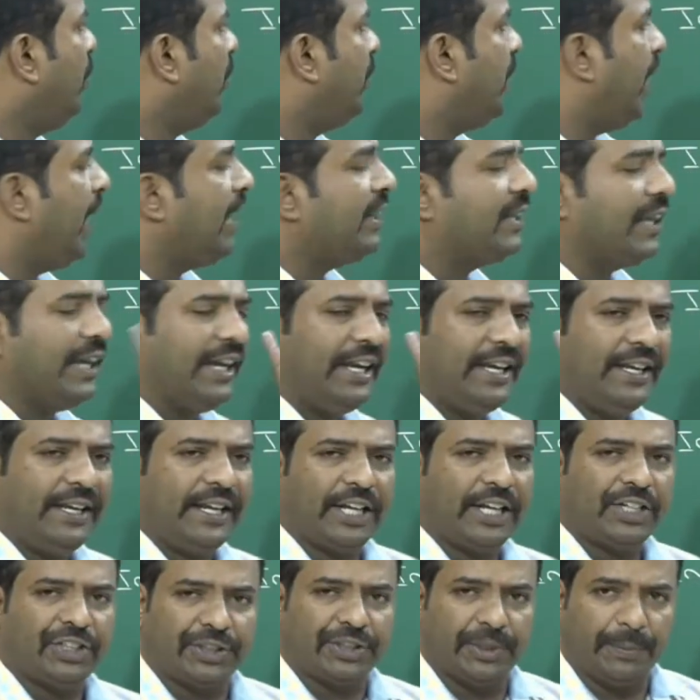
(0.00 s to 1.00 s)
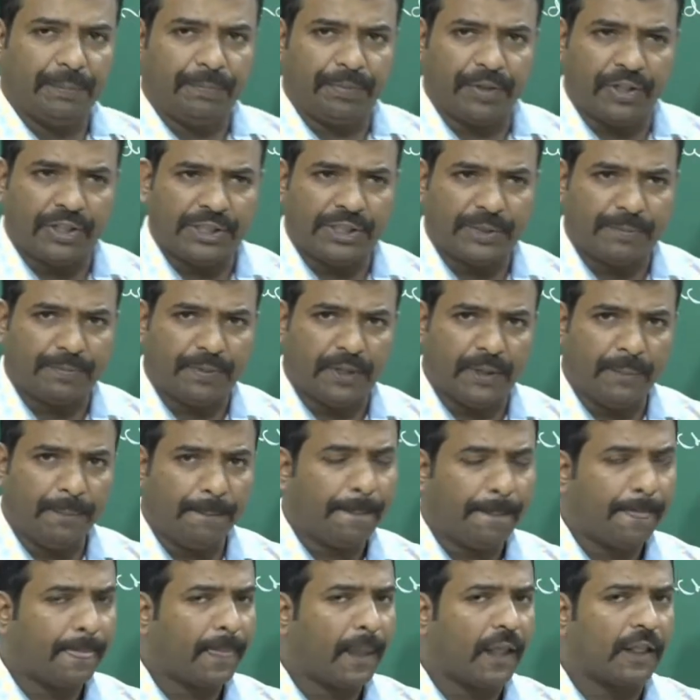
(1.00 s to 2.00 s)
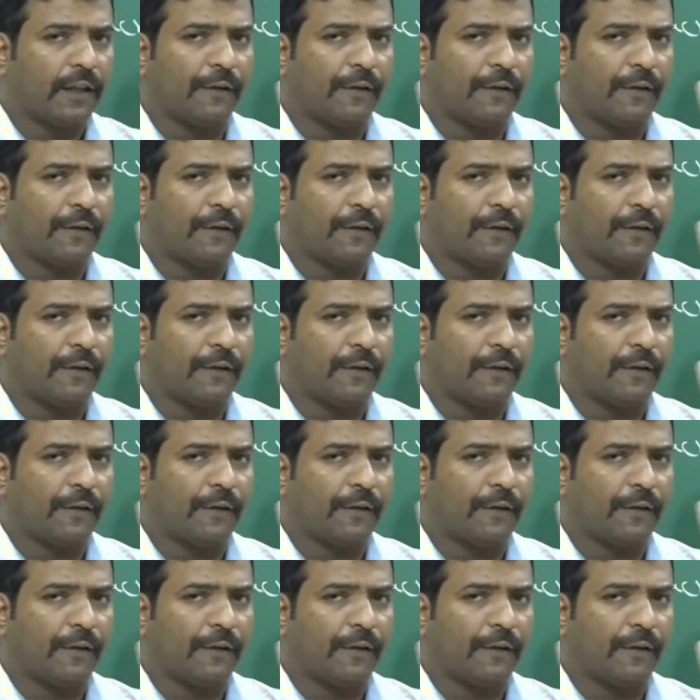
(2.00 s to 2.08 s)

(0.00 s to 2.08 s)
to take the induction principle,